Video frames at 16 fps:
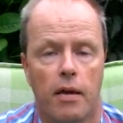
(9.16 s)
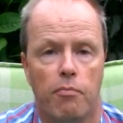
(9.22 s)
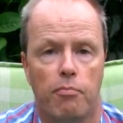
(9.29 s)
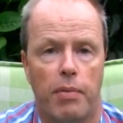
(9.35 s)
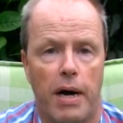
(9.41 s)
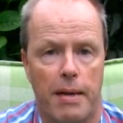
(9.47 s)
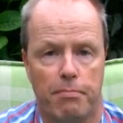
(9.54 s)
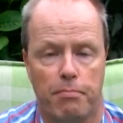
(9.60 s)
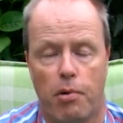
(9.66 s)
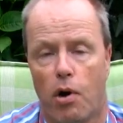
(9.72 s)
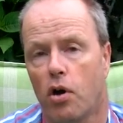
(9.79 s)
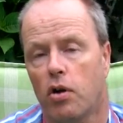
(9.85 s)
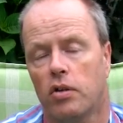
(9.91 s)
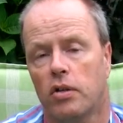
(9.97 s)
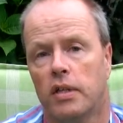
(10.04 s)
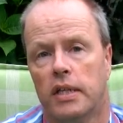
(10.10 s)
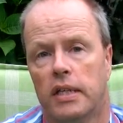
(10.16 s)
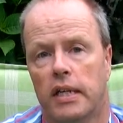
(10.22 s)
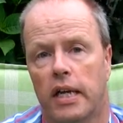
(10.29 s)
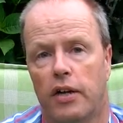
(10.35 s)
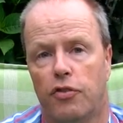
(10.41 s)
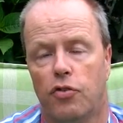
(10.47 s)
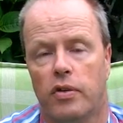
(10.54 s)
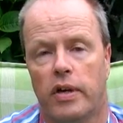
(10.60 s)
Brammed block,
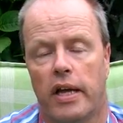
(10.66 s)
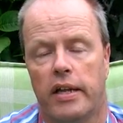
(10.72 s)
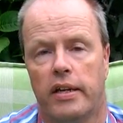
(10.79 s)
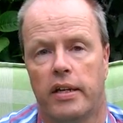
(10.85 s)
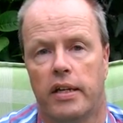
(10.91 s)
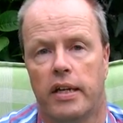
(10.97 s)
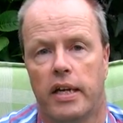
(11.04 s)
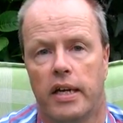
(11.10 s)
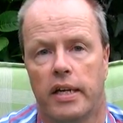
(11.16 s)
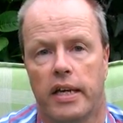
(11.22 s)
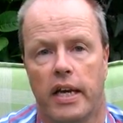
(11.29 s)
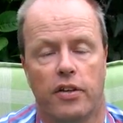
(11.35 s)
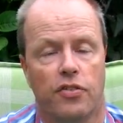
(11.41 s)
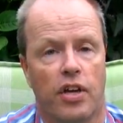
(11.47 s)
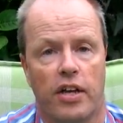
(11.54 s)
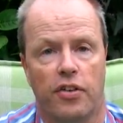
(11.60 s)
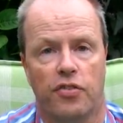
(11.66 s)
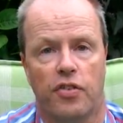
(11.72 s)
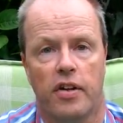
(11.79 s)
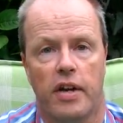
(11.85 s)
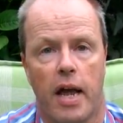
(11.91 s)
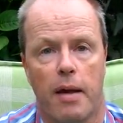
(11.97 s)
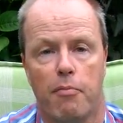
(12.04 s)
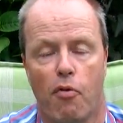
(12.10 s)
as you can uh, guess, has
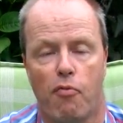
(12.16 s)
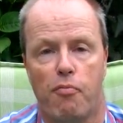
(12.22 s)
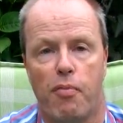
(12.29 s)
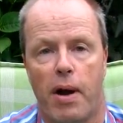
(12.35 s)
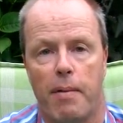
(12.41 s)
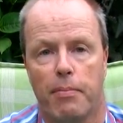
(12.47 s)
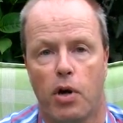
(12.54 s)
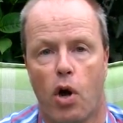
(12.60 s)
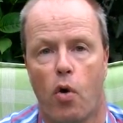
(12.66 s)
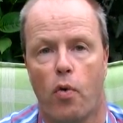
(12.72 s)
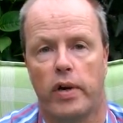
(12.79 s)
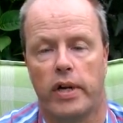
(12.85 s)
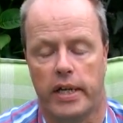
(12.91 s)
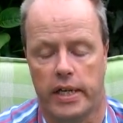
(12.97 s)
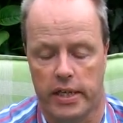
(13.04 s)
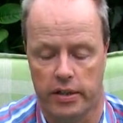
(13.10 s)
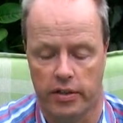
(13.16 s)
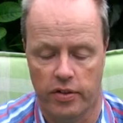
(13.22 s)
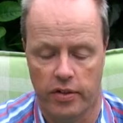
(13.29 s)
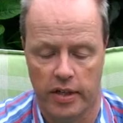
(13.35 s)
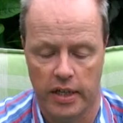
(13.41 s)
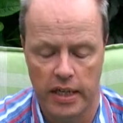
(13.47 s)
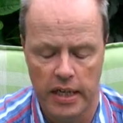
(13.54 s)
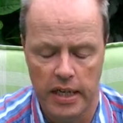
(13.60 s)
the name of Bram Cohen in
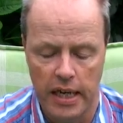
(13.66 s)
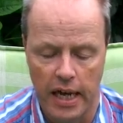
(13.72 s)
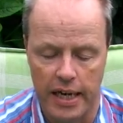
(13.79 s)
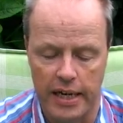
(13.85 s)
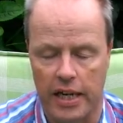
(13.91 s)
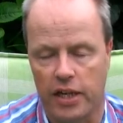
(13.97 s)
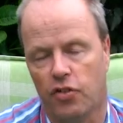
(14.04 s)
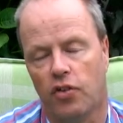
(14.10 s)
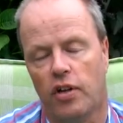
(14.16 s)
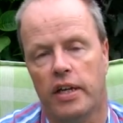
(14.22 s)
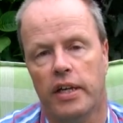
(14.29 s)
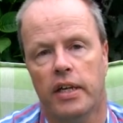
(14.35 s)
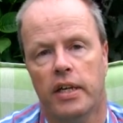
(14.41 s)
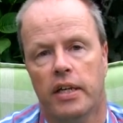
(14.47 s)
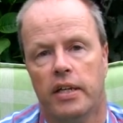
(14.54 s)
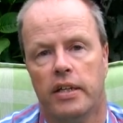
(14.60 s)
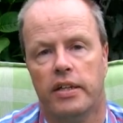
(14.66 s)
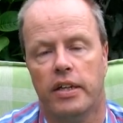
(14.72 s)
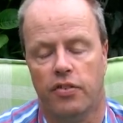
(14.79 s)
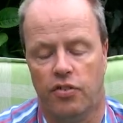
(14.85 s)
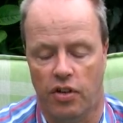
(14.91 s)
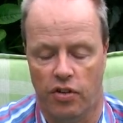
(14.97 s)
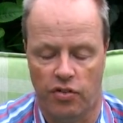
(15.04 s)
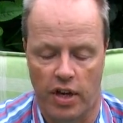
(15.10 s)
it. And actually,
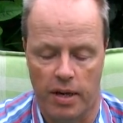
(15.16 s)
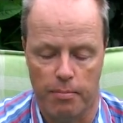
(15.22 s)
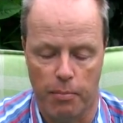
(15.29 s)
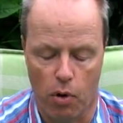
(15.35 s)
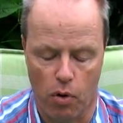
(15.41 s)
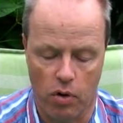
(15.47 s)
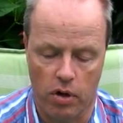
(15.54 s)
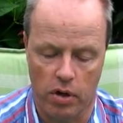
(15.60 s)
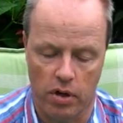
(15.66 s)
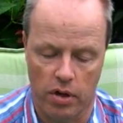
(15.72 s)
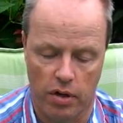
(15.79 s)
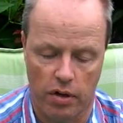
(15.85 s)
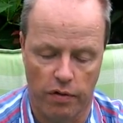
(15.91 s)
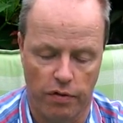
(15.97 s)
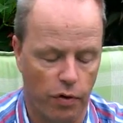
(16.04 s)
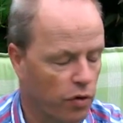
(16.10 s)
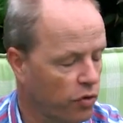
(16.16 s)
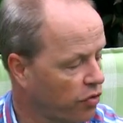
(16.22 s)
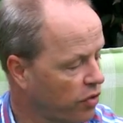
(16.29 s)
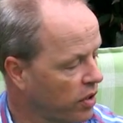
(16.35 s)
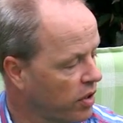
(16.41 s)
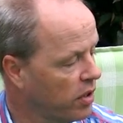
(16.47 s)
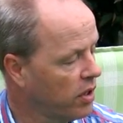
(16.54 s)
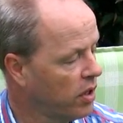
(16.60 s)
this is a block
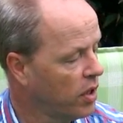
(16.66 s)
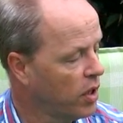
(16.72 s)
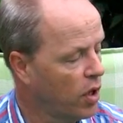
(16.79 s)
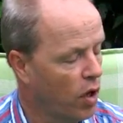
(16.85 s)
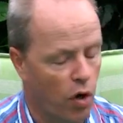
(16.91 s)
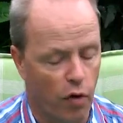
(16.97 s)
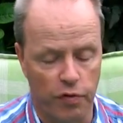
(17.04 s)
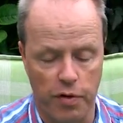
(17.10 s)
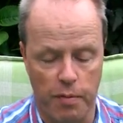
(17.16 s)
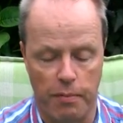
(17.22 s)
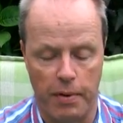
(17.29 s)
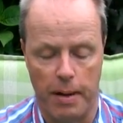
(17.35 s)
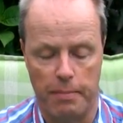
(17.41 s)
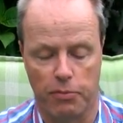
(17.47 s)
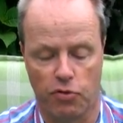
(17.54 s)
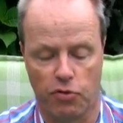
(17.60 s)
version of the Bram